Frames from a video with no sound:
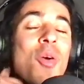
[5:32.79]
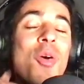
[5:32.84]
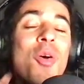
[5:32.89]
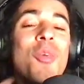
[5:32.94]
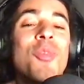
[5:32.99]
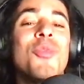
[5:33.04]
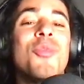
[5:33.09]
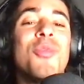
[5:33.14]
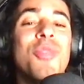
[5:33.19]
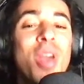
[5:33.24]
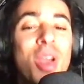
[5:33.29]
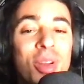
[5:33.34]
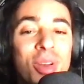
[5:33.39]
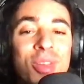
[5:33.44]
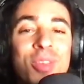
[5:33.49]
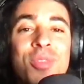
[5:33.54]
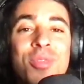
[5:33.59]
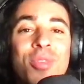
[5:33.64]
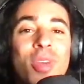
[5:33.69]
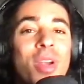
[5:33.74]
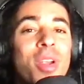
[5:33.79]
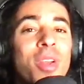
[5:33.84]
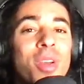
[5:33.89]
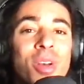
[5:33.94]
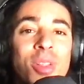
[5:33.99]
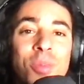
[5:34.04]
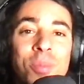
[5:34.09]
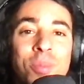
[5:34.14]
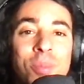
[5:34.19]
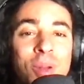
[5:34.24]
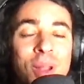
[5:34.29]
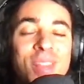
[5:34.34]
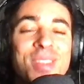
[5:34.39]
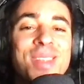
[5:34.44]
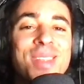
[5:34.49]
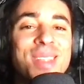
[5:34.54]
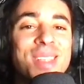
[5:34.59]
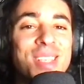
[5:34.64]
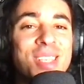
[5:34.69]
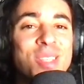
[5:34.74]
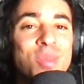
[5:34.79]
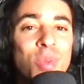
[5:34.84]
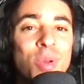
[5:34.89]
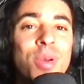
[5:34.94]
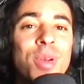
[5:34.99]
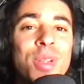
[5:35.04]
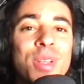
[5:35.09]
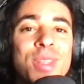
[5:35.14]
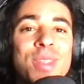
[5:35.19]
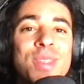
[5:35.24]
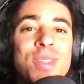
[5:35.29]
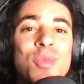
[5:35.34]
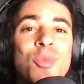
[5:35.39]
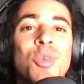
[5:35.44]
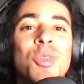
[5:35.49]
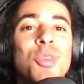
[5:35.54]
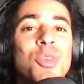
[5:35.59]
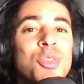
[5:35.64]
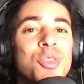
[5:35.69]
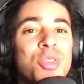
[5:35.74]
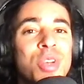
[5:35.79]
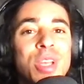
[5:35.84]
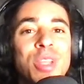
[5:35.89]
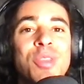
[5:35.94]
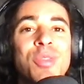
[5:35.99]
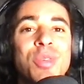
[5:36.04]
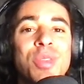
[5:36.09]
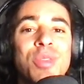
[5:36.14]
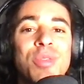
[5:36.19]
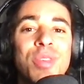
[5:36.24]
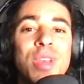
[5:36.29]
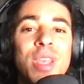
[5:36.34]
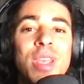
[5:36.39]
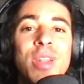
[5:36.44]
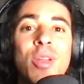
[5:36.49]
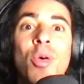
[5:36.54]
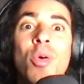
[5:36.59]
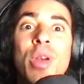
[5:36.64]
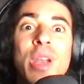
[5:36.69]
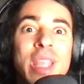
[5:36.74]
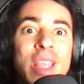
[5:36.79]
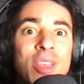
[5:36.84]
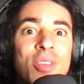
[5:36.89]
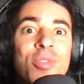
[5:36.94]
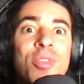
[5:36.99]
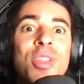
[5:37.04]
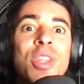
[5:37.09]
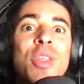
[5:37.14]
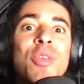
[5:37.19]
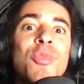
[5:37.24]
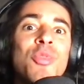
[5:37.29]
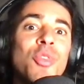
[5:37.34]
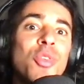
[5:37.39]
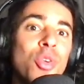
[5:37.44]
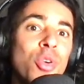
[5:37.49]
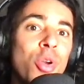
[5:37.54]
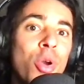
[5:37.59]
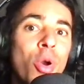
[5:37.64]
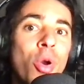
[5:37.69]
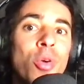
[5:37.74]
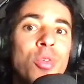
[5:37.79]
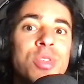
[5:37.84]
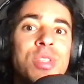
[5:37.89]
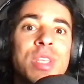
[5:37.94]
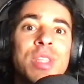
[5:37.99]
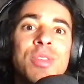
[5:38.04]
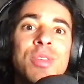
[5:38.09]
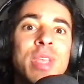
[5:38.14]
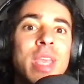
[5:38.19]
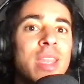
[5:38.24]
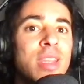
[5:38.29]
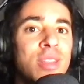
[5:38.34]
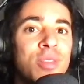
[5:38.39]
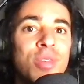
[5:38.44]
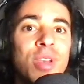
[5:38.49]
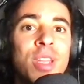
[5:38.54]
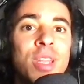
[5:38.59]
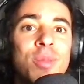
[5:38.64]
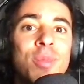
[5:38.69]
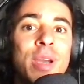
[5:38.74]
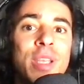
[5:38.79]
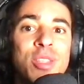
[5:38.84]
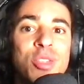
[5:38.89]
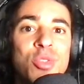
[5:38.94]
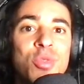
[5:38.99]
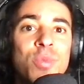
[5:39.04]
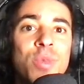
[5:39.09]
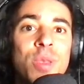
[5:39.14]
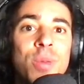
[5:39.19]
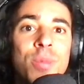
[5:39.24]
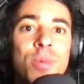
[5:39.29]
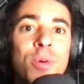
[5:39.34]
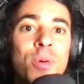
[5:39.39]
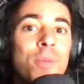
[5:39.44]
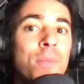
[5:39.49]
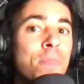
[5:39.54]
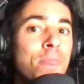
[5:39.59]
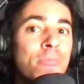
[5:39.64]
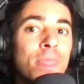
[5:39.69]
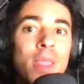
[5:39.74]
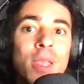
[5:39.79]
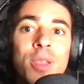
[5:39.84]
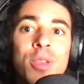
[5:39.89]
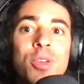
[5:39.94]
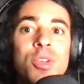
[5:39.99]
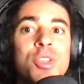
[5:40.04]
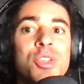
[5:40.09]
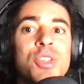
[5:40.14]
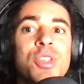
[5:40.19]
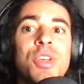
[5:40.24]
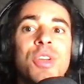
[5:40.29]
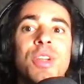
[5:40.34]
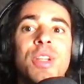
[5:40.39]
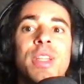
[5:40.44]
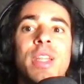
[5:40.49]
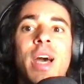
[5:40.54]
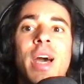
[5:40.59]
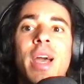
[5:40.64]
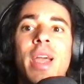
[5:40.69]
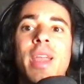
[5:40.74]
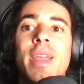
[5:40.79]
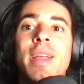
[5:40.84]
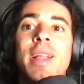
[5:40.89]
a very very unpleasant experience when you're trying to invade or even if you're a host and you get invaded by two people you're just gonna die.